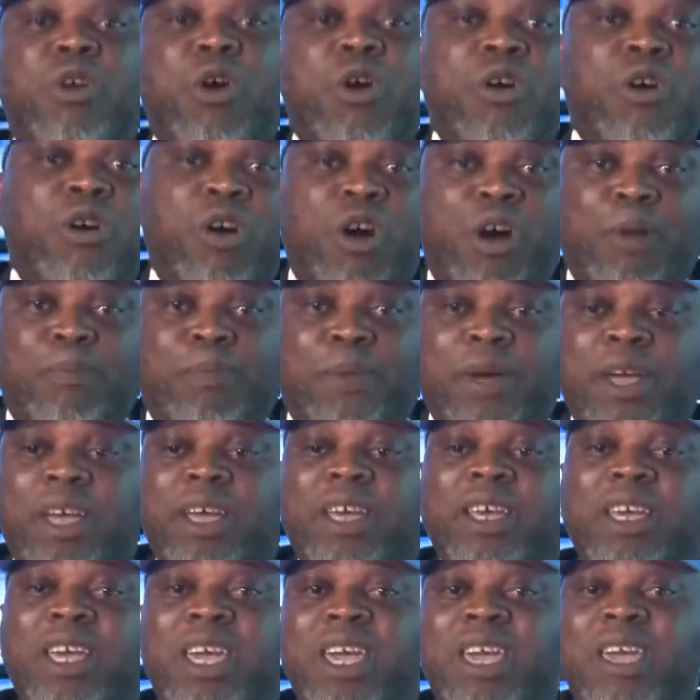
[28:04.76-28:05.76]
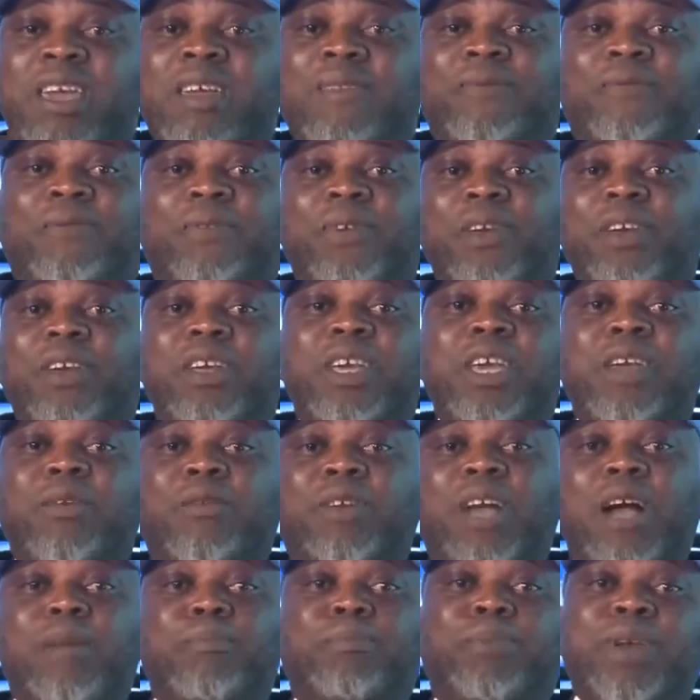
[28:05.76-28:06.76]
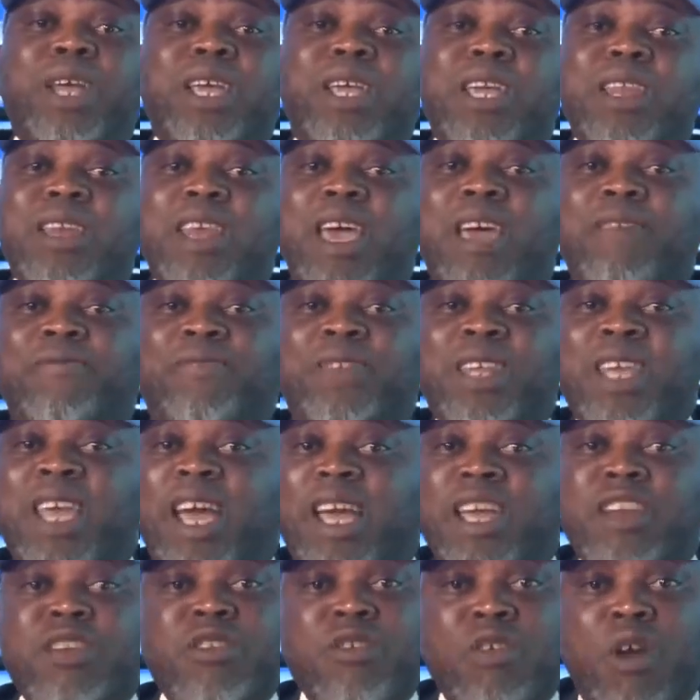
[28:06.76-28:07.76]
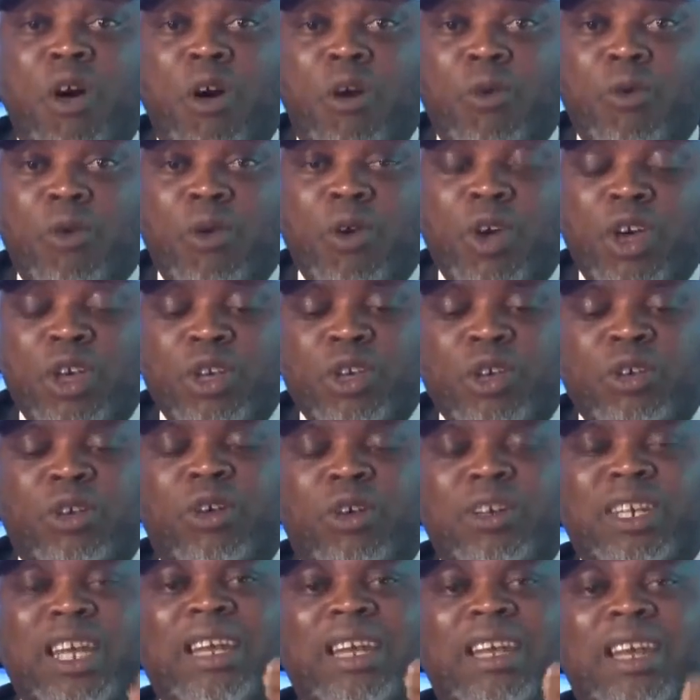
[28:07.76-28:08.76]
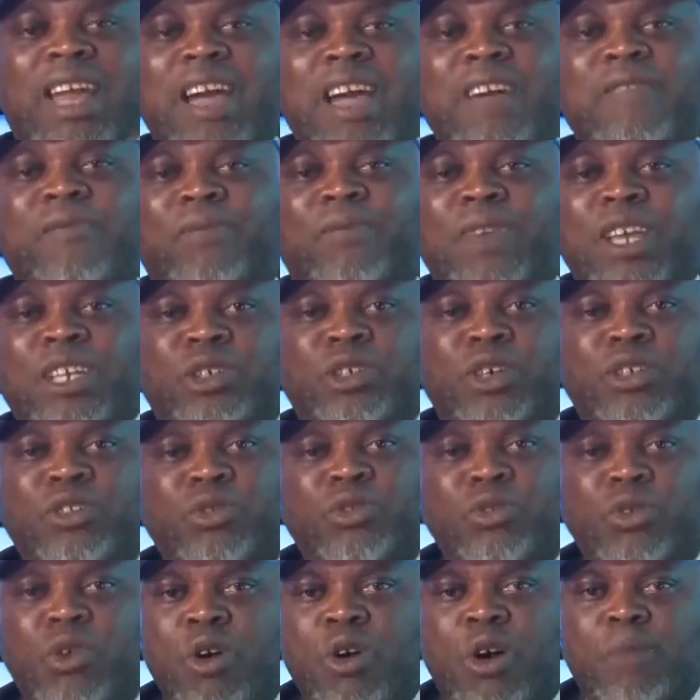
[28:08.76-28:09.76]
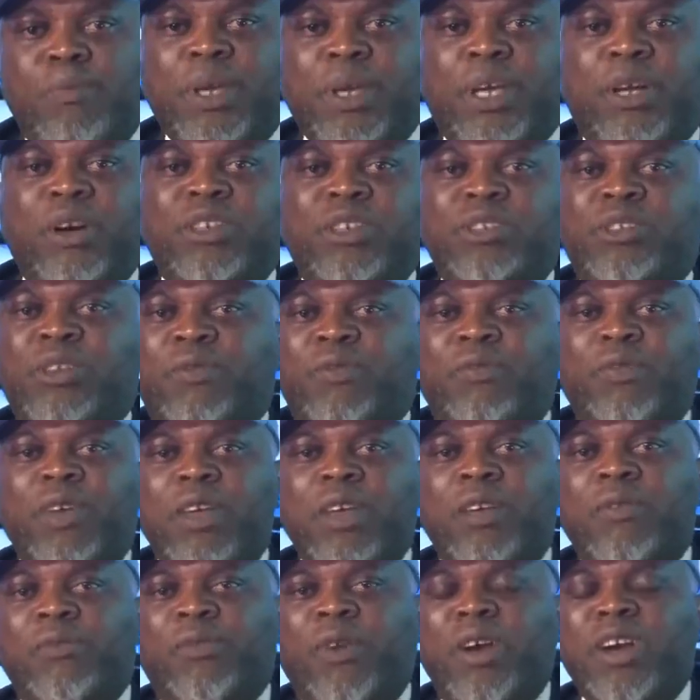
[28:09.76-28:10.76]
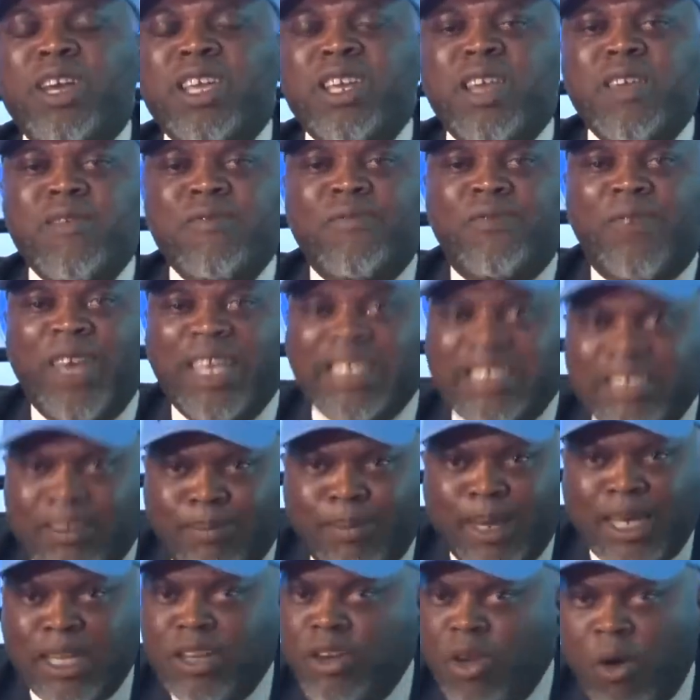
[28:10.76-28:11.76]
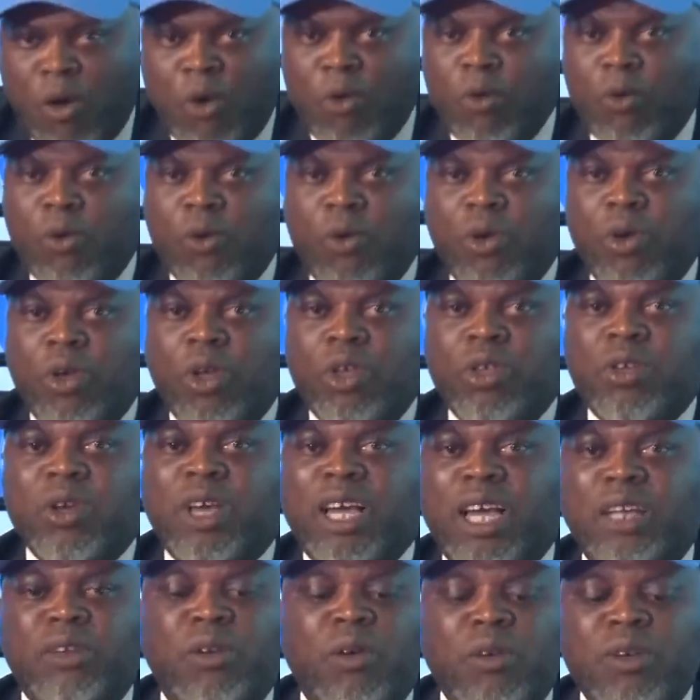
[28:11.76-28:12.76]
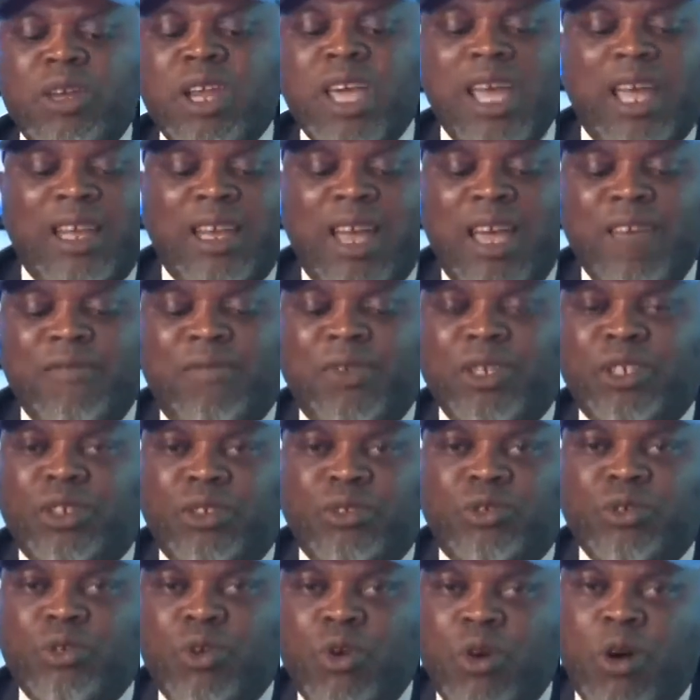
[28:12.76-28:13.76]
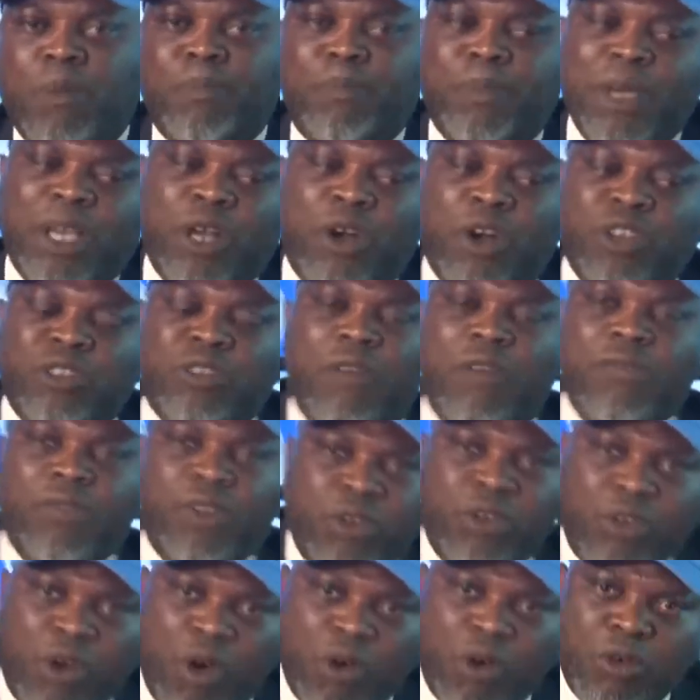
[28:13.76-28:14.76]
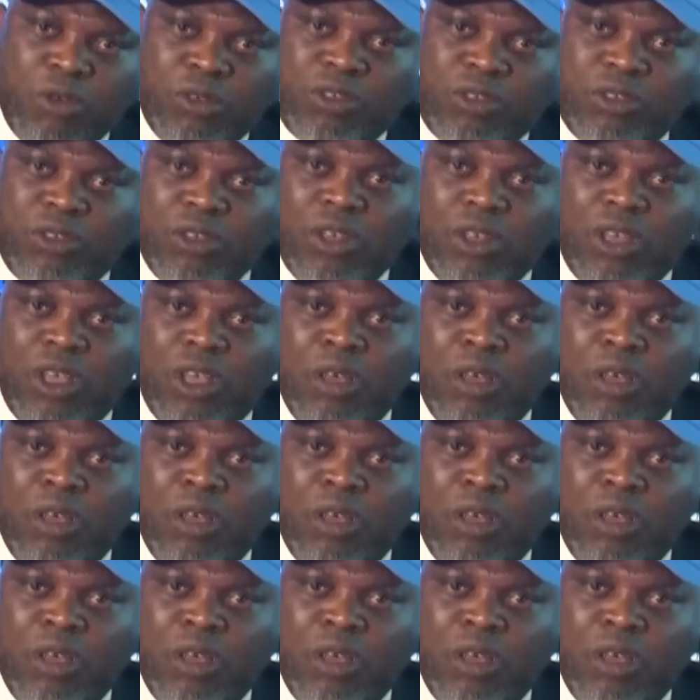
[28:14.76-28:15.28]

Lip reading: go up if he can bring in FDI. No, you don't allow inflation to go up because of foreign investment. No, you can only allow inflation to go up because of growth.